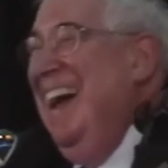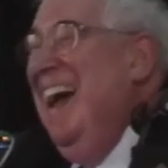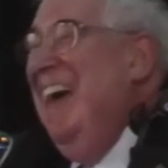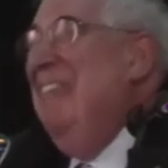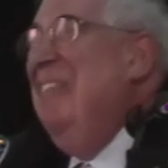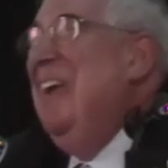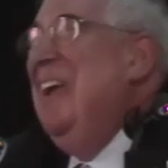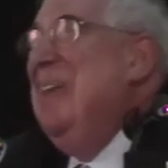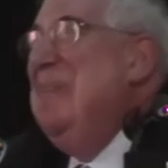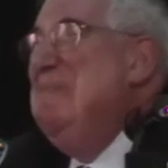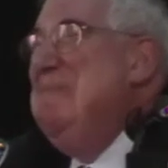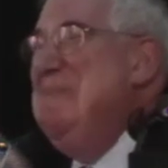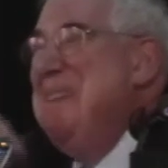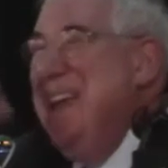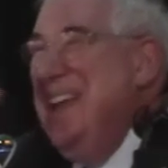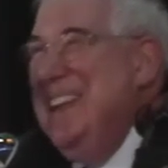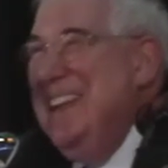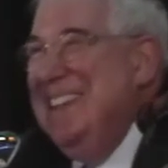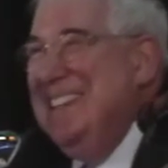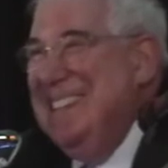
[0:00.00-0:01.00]
And what it
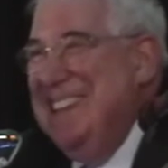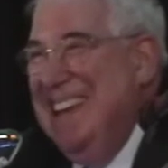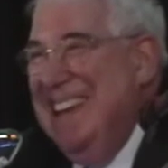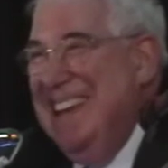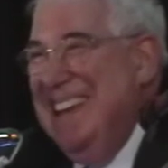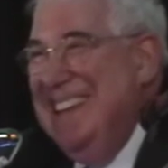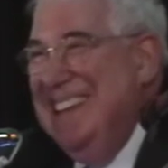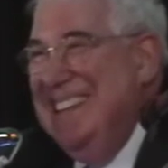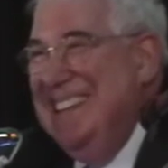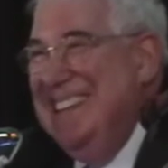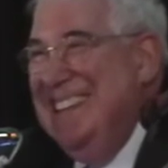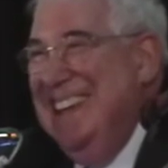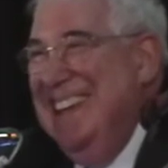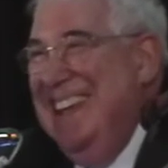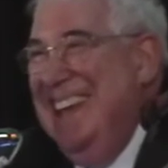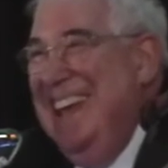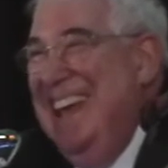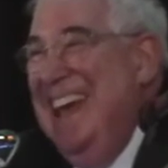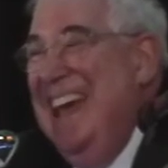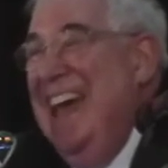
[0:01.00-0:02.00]
means is
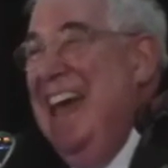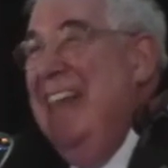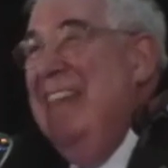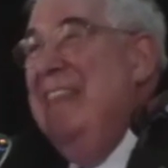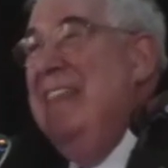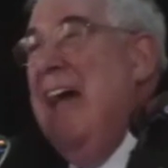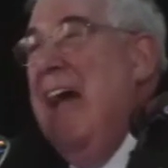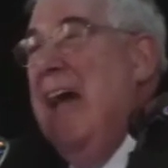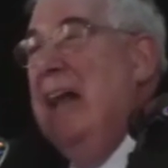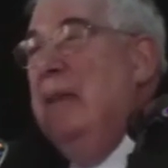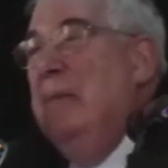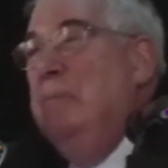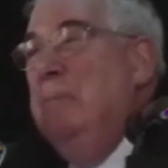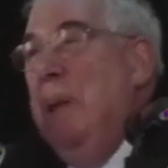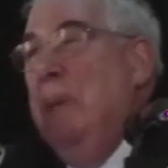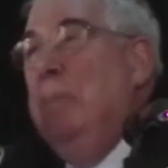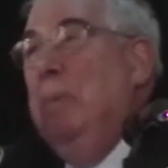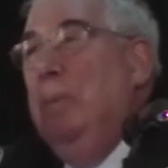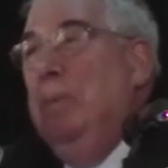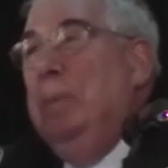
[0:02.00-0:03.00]
that
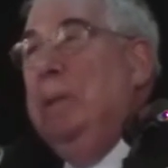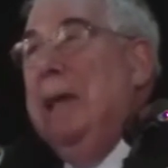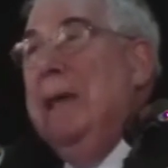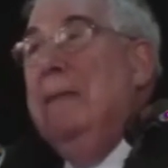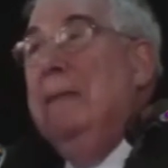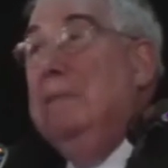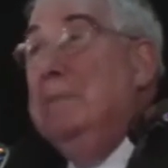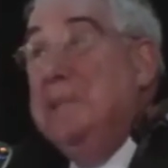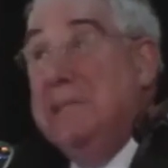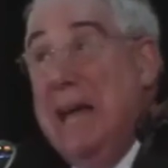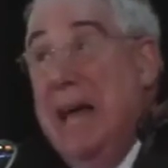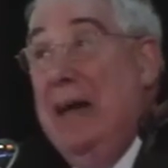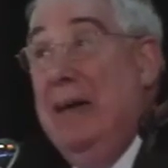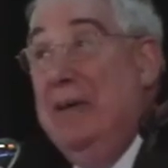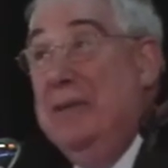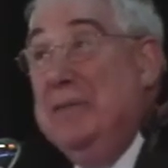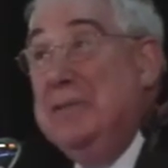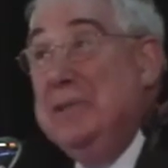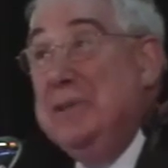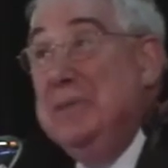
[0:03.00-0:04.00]
people play
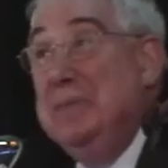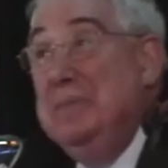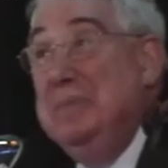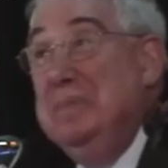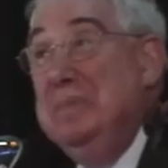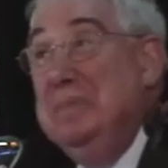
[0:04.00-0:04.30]
themselves.